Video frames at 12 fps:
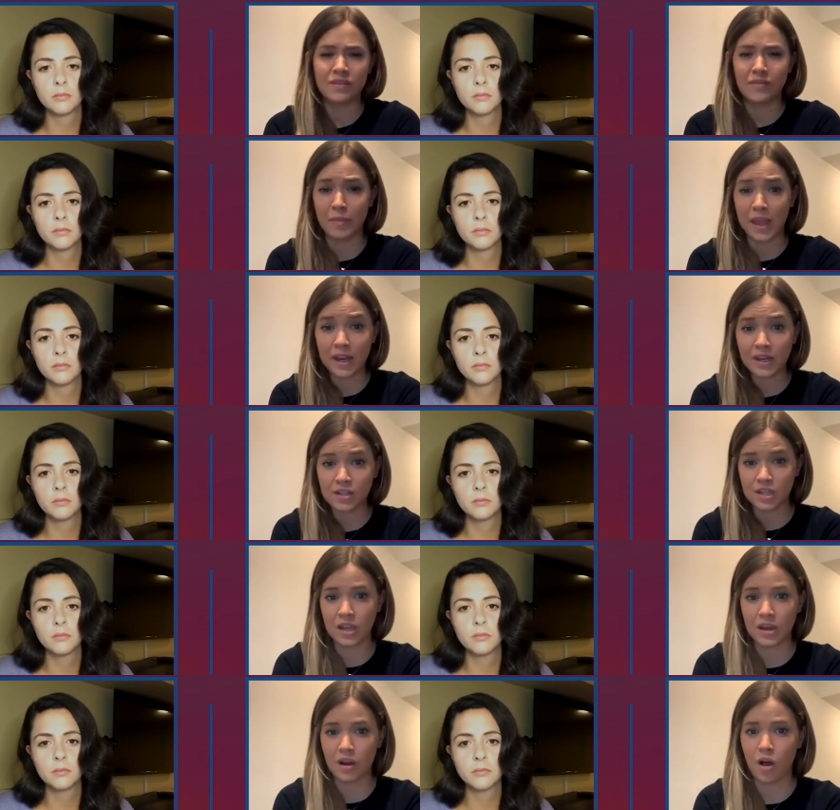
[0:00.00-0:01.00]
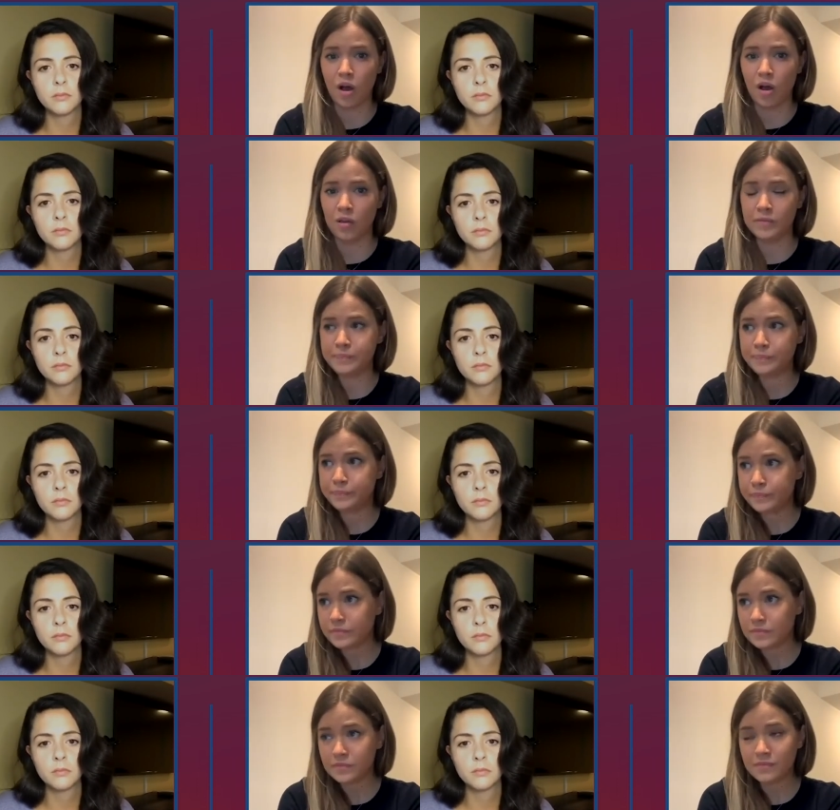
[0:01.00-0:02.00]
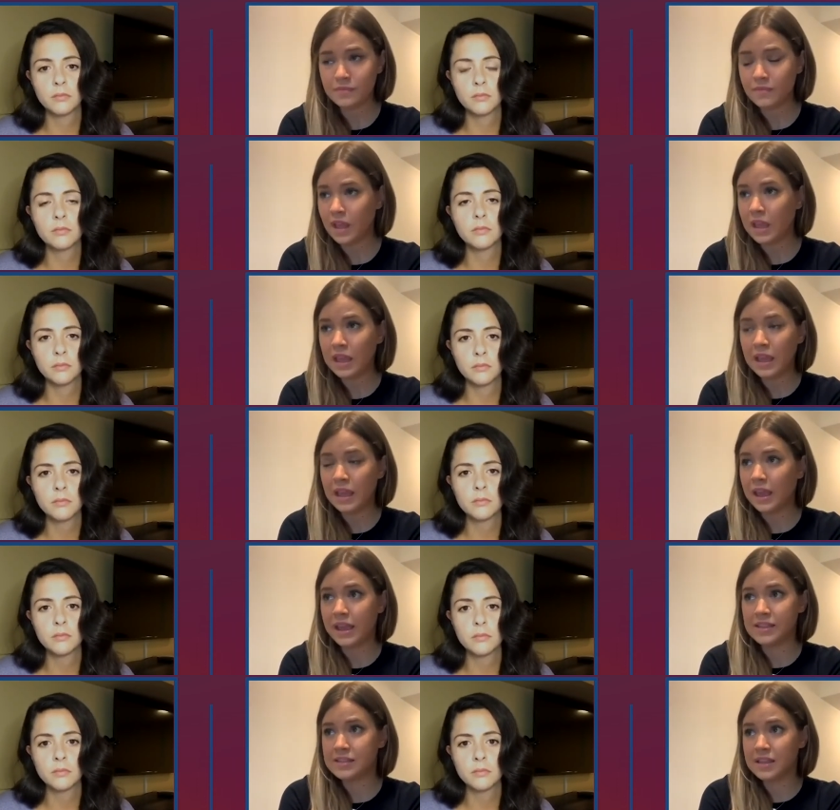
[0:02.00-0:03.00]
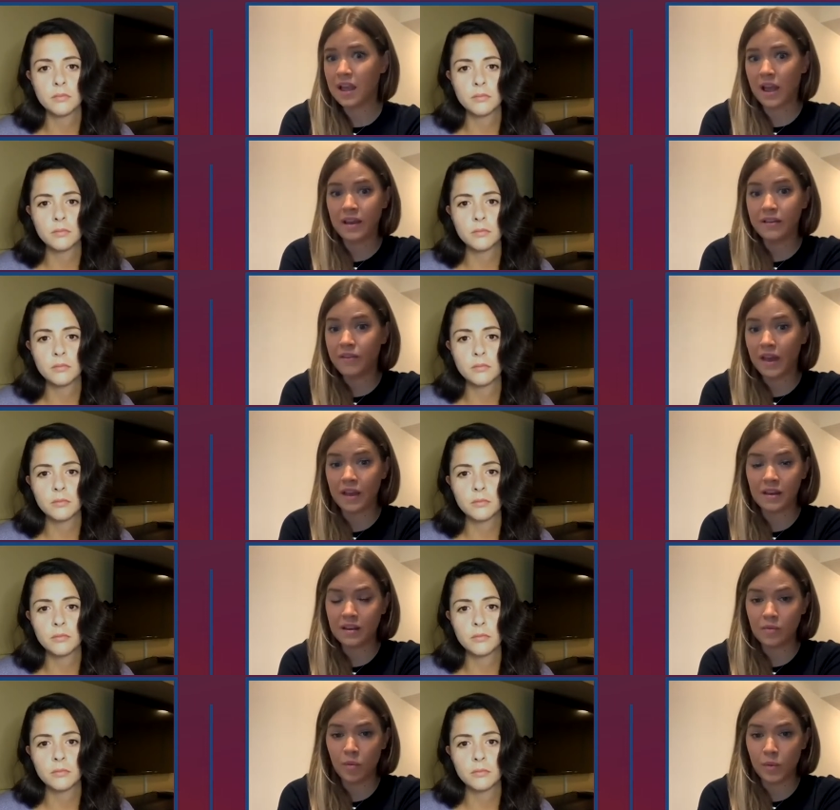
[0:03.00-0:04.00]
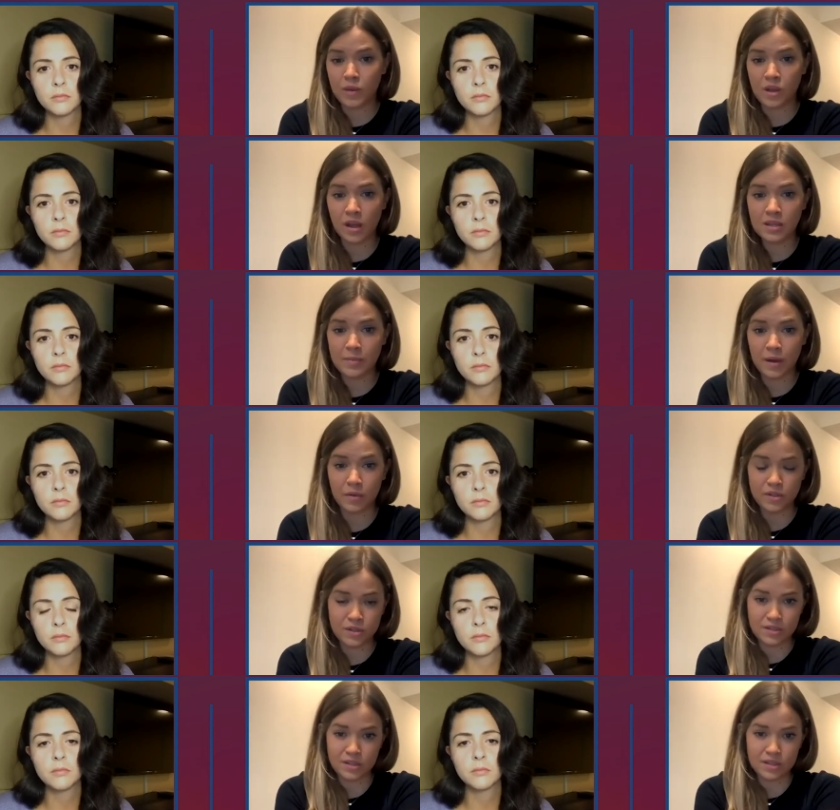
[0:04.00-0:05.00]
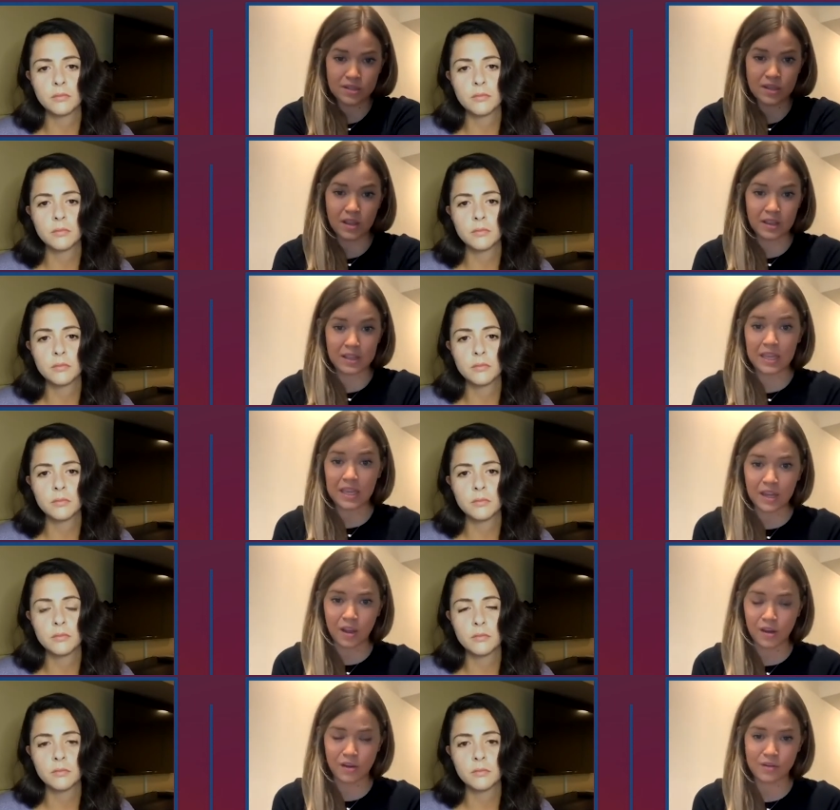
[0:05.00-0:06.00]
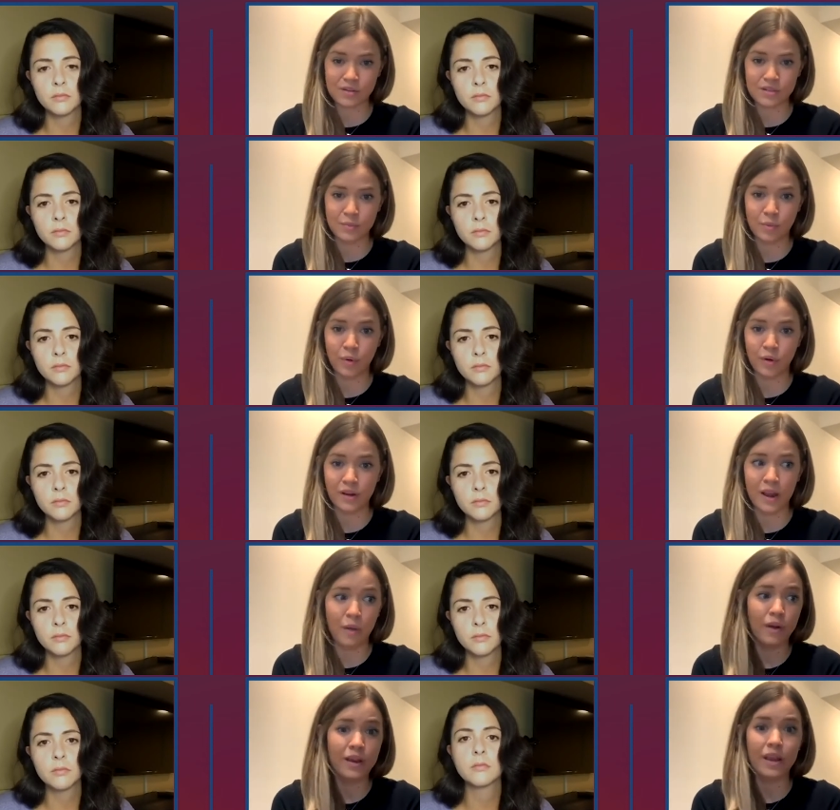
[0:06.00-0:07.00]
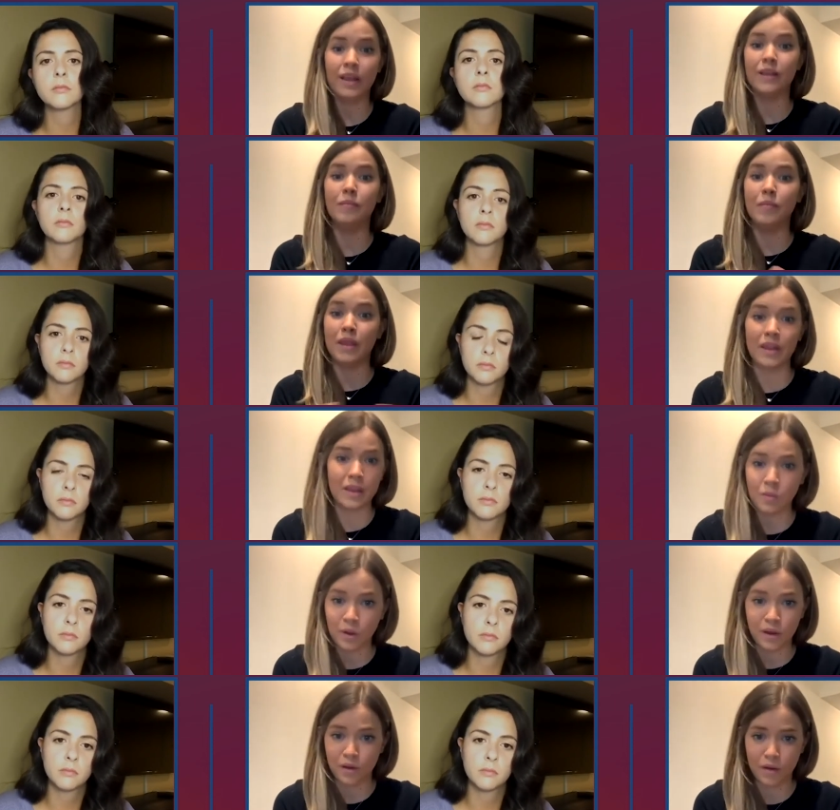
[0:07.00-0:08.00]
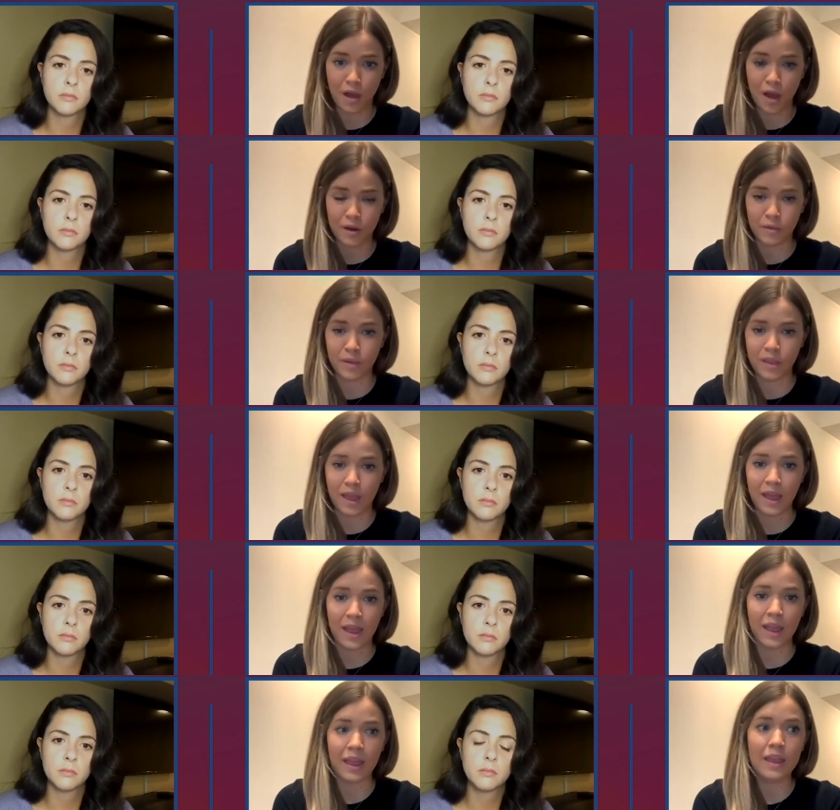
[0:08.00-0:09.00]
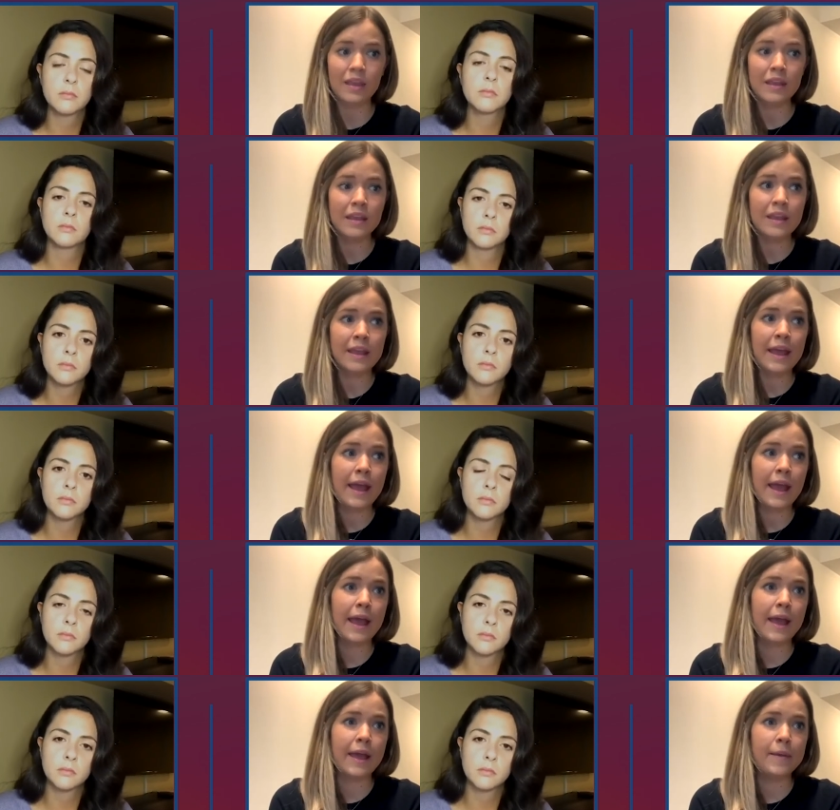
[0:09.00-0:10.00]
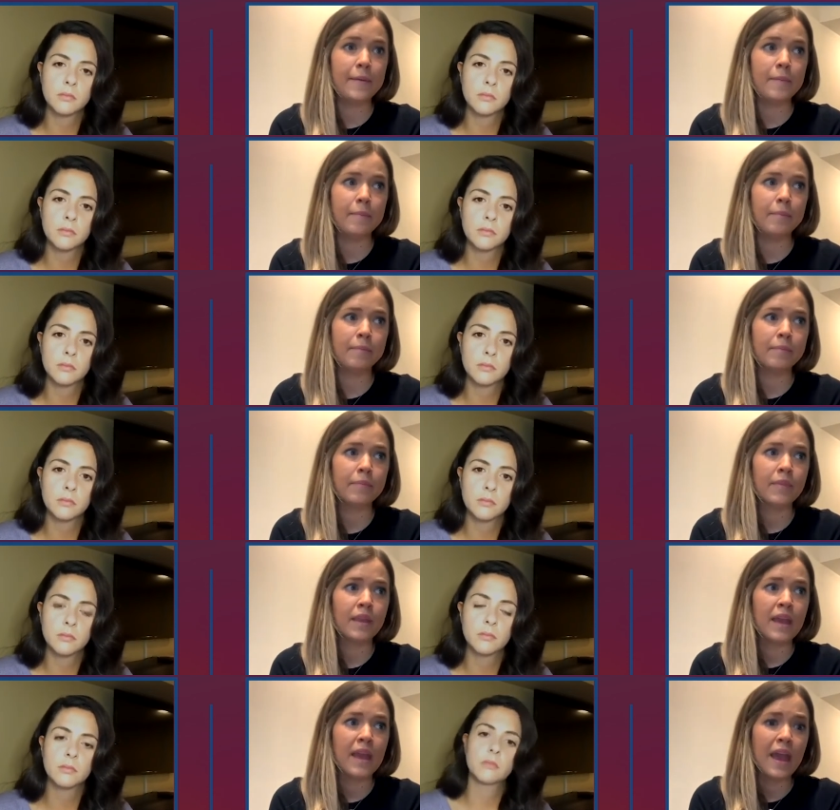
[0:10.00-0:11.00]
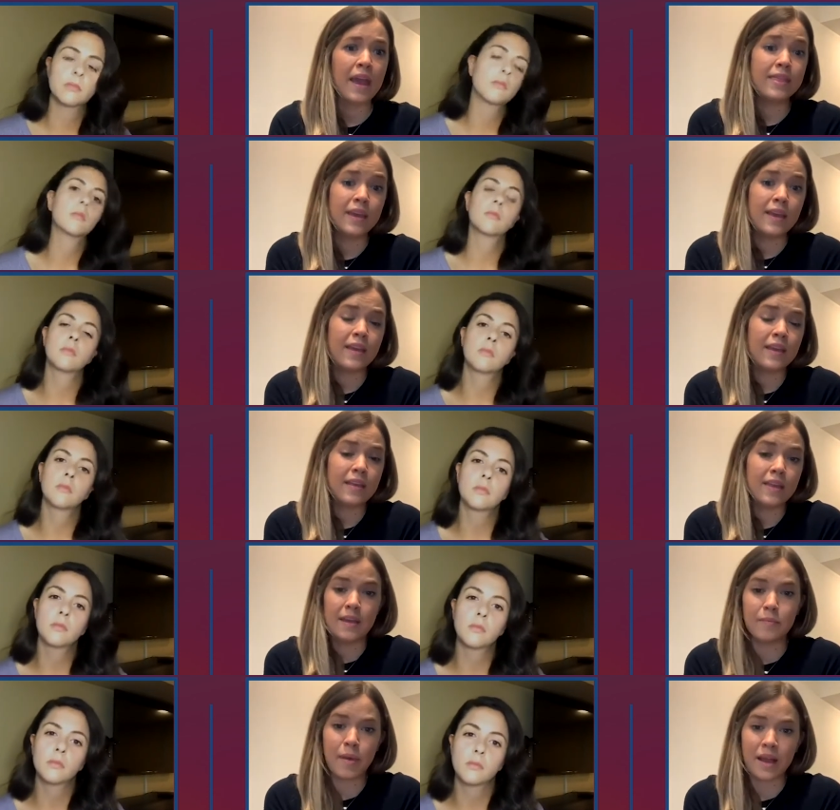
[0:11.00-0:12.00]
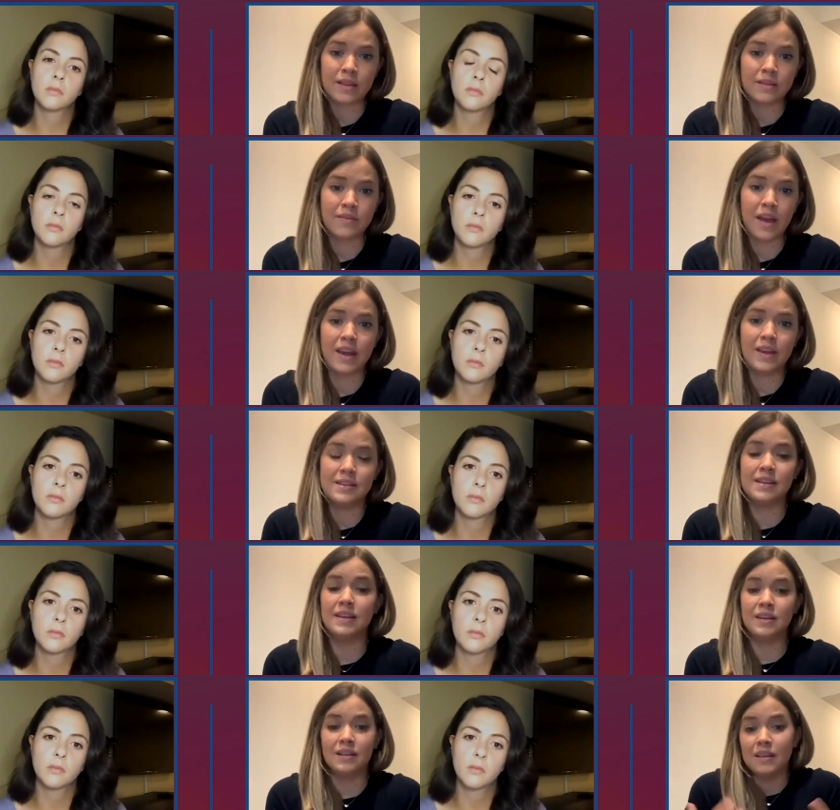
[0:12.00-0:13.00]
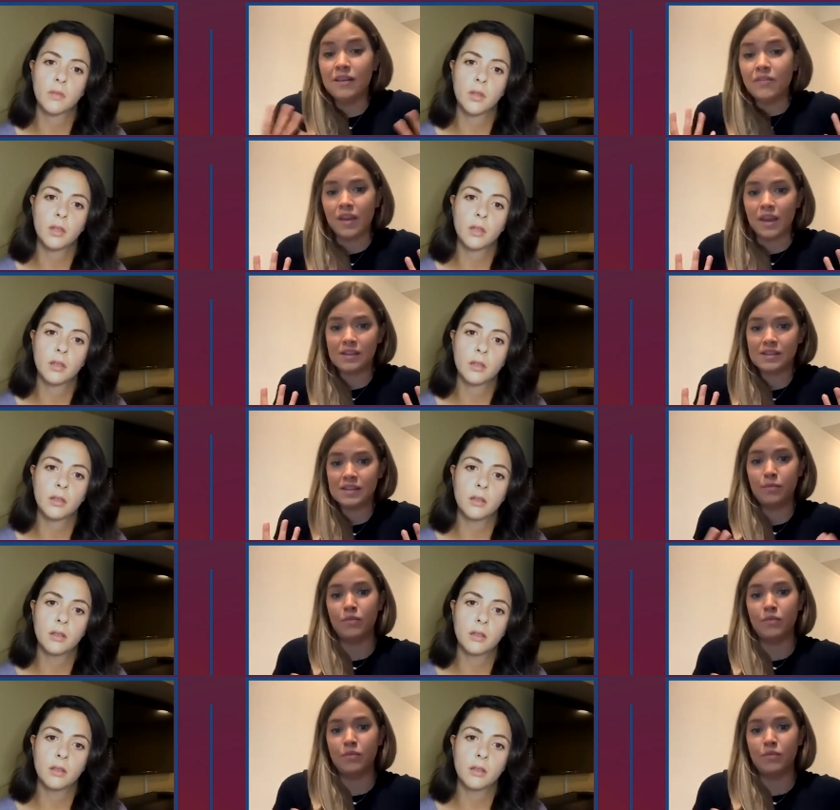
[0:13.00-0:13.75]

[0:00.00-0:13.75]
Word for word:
Speaker 1: of managing it all, it's kind of at what we talked about, which is just leaning on your support network, admitting when you're not okay. And the impact of that is that it alleviates some